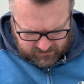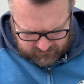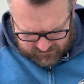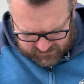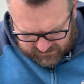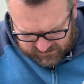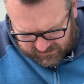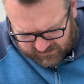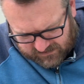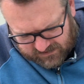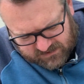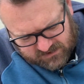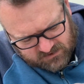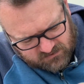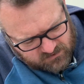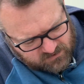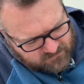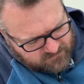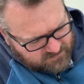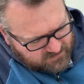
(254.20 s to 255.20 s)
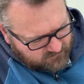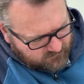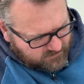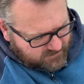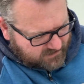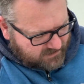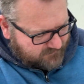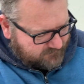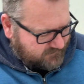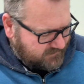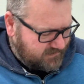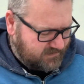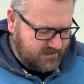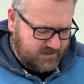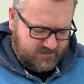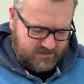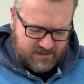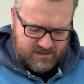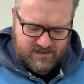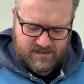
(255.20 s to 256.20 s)
This is the sort of thing we're after. Now,
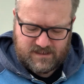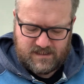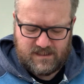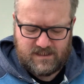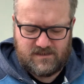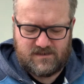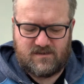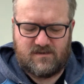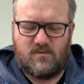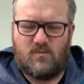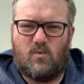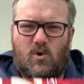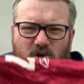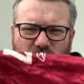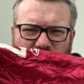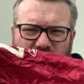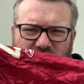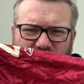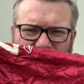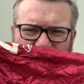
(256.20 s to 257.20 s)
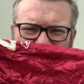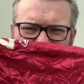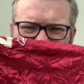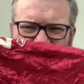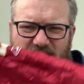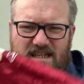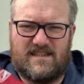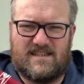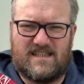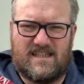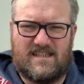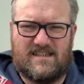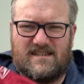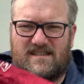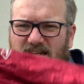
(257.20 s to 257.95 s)
this is Washington Redskins.